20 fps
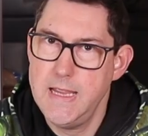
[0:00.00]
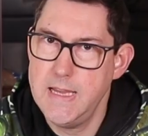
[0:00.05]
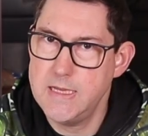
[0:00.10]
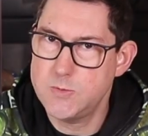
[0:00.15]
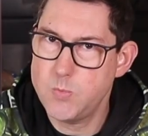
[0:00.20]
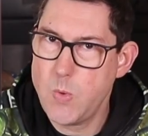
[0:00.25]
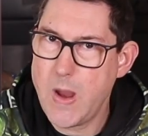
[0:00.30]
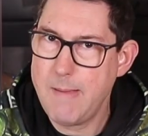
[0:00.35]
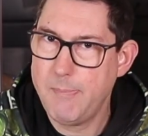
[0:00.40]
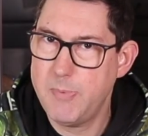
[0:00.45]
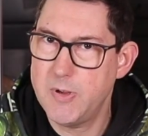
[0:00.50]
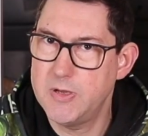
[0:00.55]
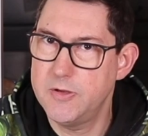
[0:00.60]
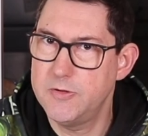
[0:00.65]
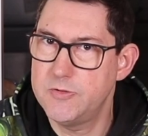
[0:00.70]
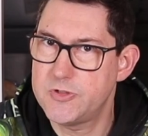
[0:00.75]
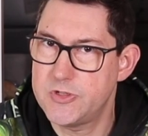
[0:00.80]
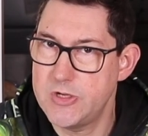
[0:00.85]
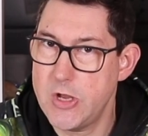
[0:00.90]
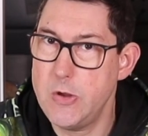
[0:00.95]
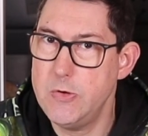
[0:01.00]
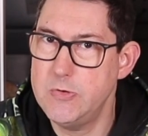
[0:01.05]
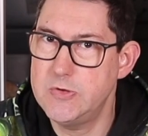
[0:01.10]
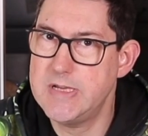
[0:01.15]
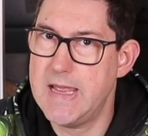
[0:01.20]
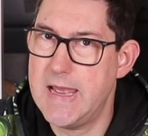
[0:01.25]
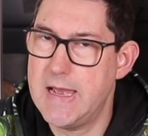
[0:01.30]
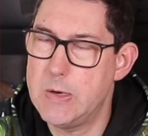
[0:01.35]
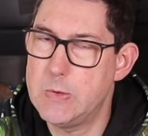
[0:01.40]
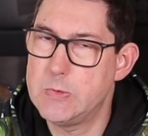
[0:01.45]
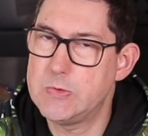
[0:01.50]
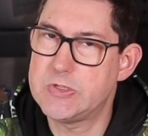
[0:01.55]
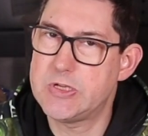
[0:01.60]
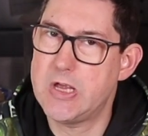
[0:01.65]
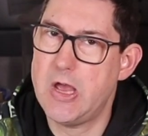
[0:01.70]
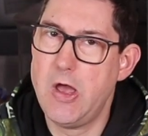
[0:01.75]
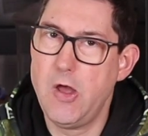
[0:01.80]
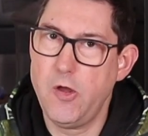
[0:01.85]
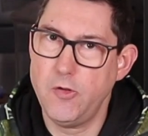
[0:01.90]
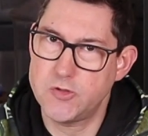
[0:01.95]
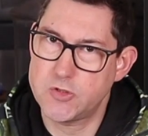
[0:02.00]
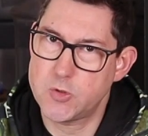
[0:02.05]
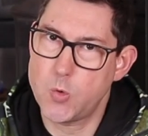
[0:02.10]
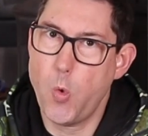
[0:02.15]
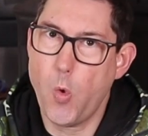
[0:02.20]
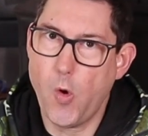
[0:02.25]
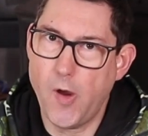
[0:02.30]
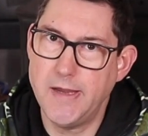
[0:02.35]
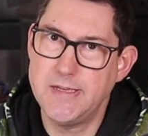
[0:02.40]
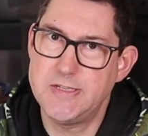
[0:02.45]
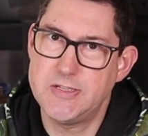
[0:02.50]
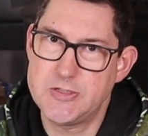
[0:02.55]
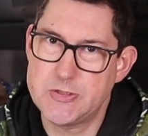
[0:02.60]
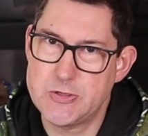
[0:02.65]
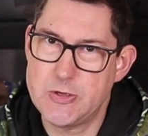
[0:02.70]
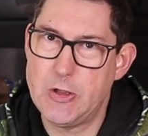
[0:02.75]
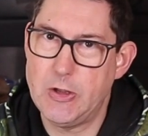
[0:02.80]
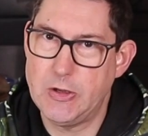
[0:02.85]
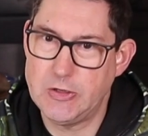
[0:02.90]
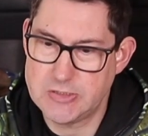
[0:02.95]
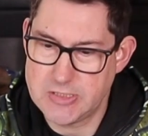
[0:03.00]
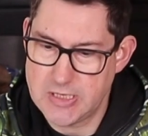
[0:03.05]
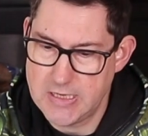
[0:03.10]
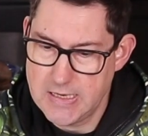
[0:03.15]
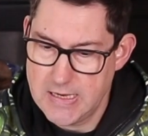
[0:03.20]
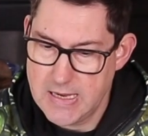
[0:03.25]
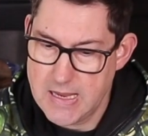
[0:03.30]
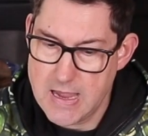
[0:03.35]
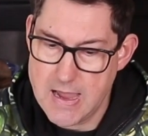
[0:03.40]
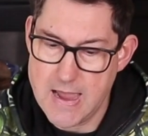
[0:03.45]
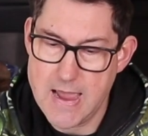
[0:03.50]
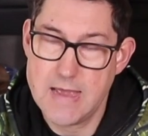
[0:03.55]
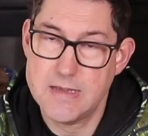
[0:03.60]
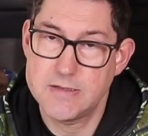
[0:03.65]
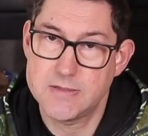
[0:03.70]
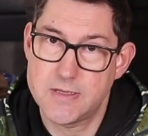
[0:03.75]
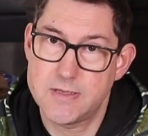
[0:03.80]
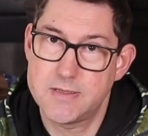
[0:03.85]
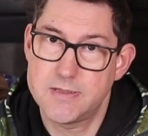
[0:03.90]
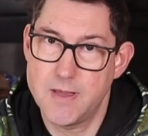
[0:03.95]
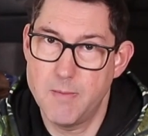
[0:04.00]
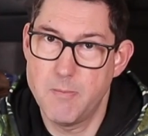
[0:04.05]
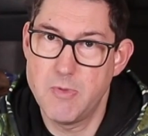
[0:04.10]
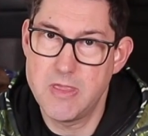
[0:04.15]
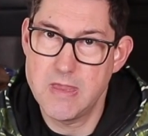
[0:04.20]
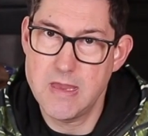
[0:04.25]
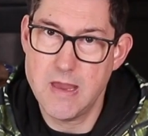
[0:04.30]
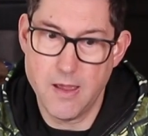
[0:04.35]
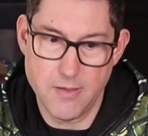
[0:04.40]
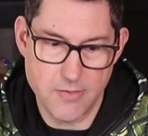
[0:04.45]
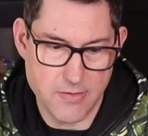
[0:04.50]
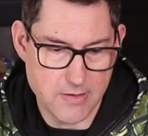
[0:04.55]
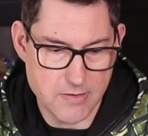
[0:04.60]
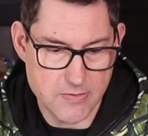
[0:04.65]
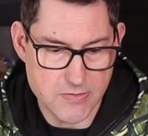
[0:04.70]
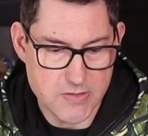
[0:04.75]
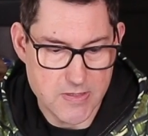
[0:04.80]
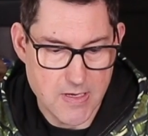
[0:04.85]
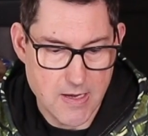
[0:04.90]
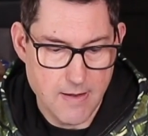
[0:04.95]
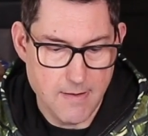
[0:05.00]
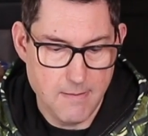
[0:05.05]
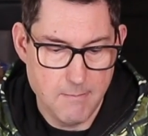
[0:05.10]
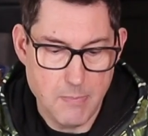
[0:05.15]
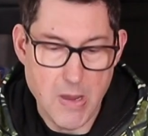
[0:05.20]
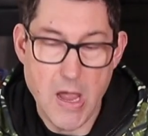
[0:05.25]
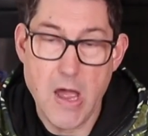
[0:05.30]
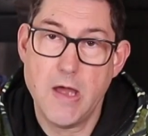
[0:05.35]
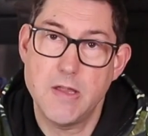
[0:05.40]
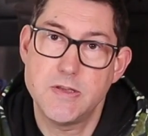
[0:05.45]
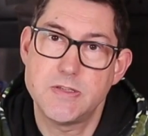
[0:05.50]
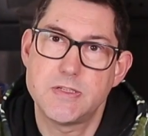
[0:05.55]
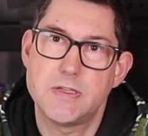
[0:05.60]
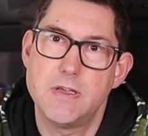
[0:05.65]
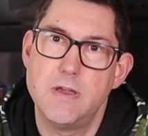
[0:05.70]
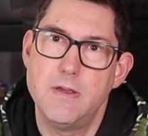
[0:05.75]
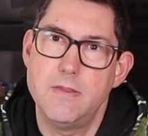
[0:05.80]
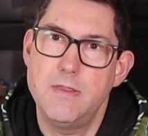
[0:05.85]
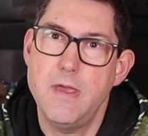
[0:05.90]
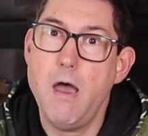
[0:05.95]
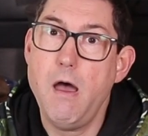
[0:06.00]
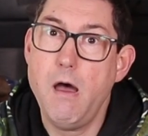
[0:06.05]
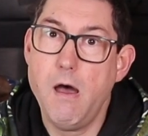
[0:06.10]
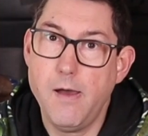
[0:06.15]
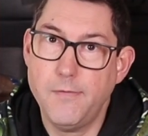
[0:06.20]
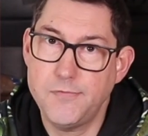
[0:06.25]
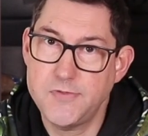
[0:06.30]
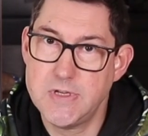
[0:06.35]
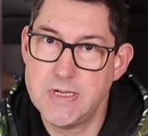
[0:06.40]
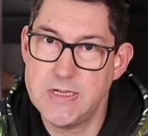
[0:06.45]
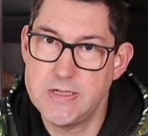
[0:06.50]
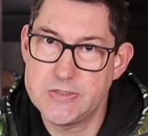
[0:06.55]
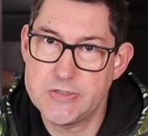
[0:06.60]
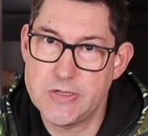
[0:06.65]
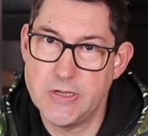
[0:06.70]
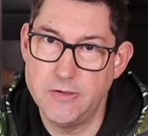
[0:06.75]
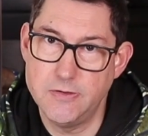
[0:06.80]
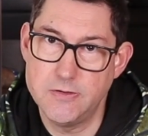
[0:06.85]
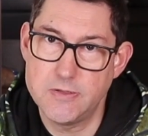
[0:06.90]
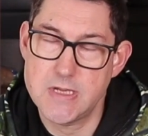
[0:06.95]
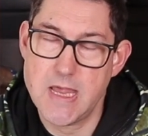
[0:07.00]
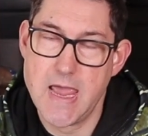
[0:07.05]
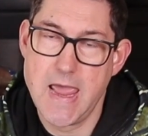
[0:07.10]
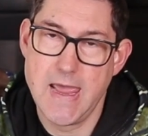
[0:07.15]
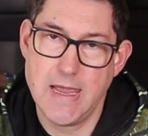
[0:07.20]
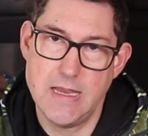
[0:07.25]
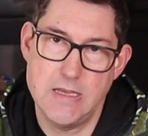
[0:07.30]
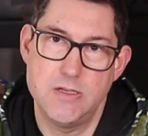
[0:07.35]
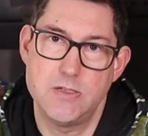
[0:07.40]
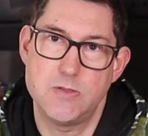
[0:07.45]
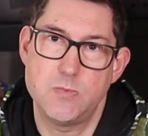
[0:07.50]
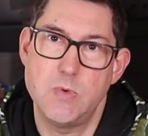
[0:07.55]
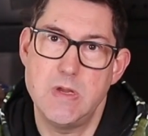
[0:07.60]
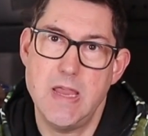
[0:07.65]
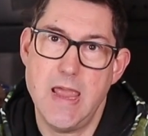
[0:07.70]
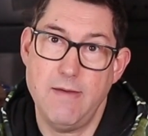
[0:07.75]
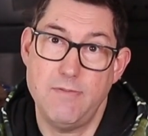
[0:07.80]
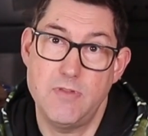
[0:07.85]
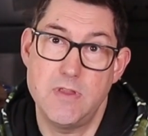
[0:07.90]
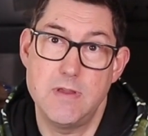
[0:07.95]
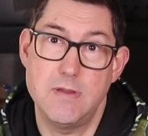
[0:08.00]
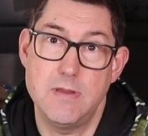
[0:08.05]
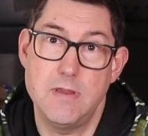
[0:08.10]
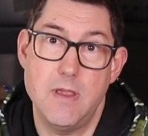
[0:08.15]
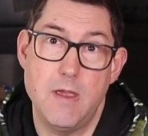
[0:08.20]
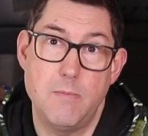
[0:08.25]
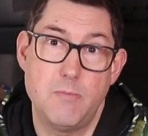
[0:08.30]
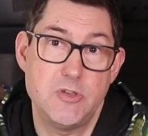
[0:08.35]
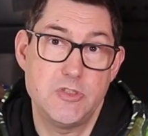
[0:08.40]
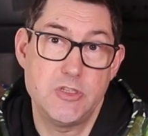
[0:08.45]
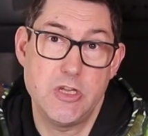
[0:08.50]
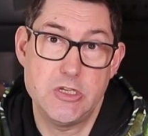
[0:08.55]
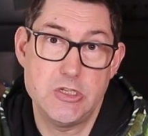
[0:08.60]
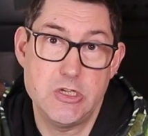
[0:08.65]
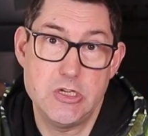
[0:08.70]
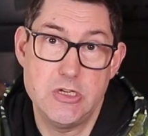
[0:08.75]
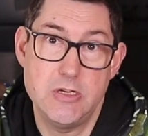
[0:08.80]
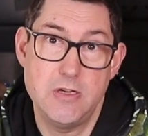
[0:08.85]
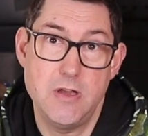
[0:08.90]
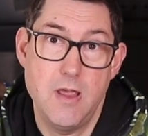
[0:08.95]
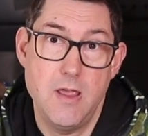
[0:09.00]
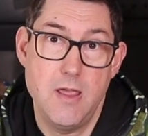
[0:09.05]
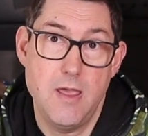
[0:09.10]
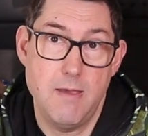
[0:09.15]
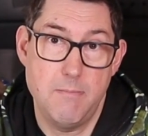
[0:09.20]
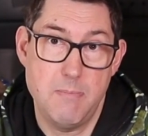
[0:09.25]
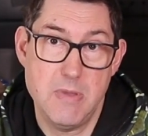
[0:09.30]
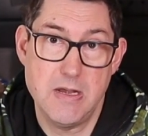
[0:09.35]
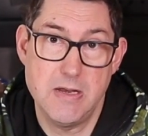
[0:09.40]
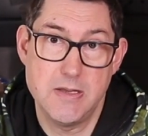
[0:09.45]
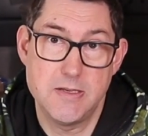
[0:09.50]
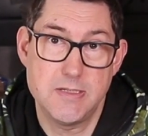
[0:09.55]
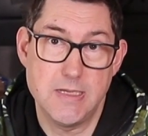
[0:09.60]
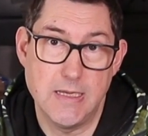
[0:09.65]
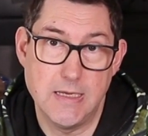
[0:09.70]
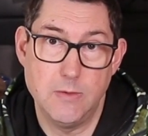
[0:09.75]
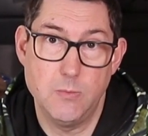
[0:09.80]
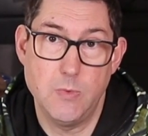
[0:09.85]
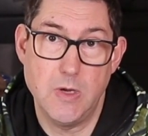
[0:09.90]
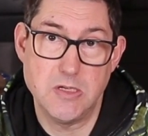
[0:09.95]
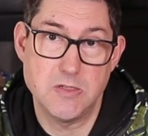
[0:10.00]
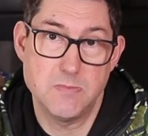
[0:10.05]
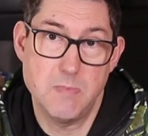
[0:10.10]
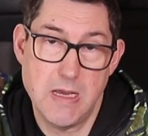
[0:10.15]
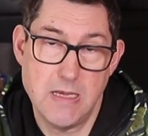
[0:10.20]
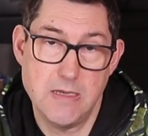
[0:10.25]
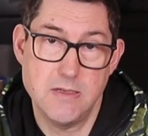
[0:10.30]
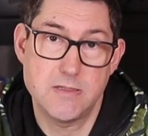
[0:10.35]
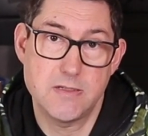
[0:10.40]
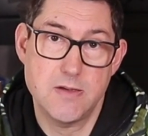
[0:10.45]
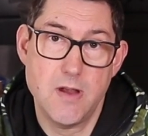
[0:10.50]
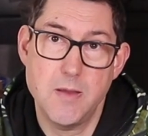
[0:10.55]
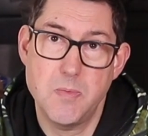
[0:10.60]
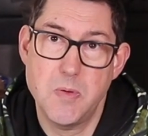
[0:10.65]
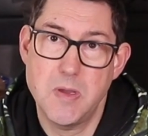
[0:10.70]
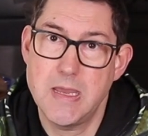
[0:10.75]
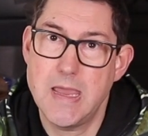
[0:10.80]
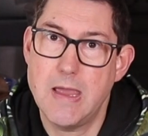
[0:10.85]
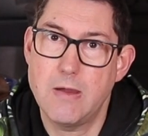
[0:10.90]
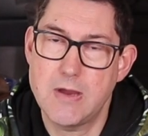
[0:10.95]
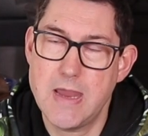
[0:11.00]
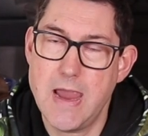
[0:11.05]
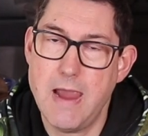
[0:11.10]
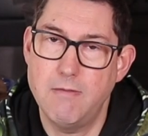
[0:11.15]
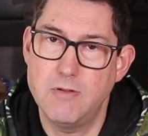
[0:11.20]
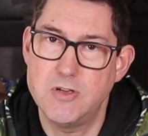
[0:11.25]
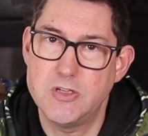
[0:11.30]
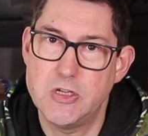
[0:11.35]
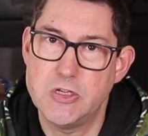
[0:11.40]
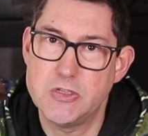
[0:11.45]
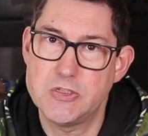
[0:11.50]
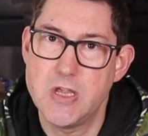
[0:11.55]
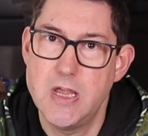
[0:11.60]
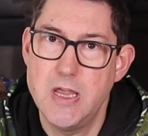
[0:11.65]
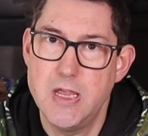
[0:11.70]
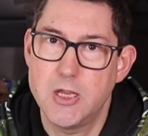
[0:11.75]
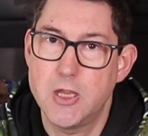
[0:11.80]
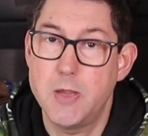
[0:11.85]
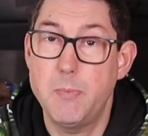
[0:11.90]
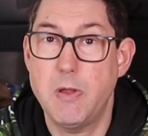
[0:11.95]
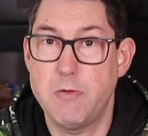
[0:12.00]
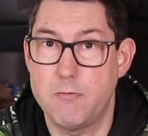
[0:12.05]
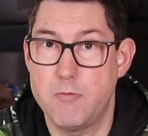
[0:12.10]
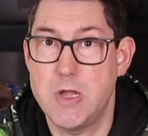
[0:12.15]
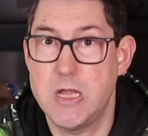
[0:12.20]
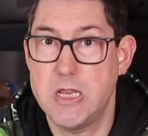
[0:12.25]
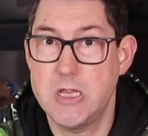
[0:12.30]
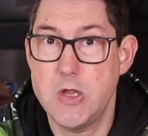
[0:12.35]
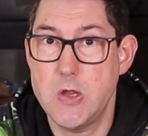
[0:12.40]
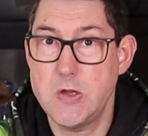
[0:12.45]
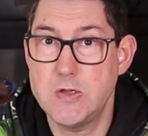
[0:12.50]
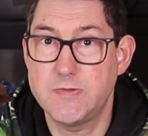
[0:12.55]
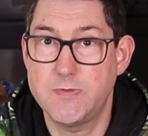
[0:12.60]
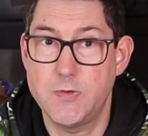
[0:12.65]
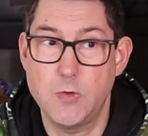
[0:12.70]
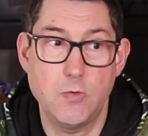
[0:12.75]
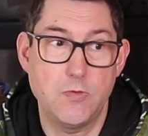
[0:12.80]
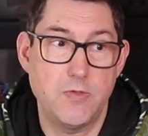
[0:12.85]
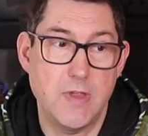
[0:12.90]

His weapons, no doubt, aren't quite as good as some of the others, but they're half decent, and we have the precision ability, which means sniping out characters could be really useful.